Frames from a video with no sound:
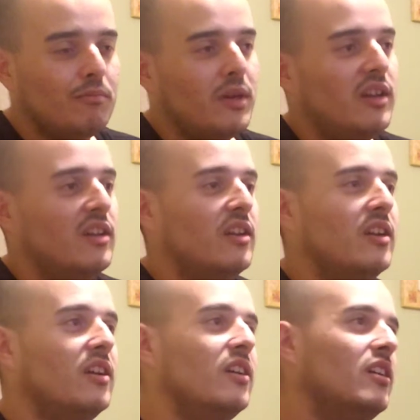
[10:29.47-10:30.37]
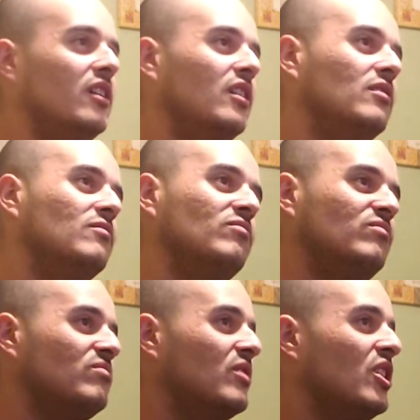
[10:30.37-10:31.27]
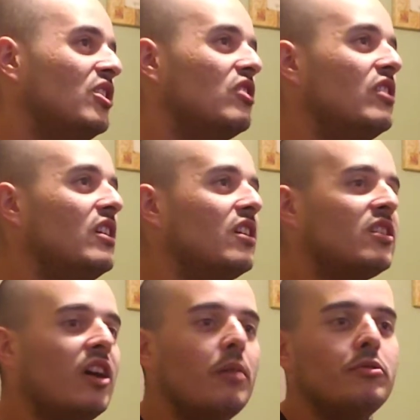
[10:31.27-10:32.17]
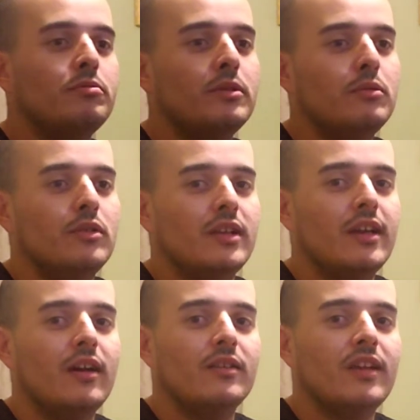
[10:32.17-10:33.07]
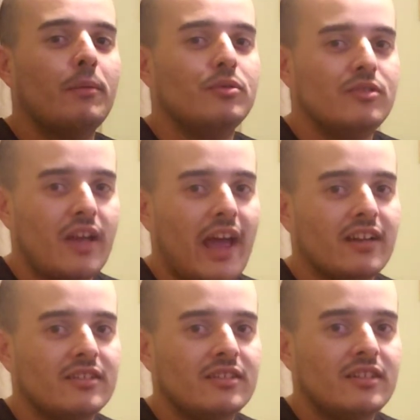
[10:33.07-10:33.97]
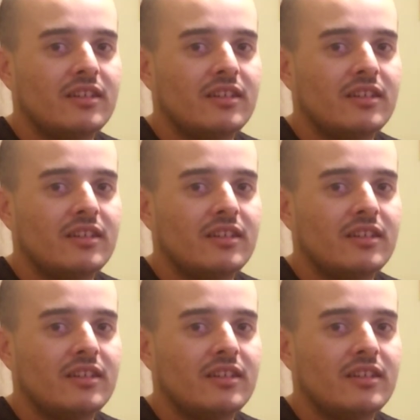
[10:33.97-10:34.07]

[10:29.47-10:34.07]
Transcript: man, you need a couple people to get on top of Shaq,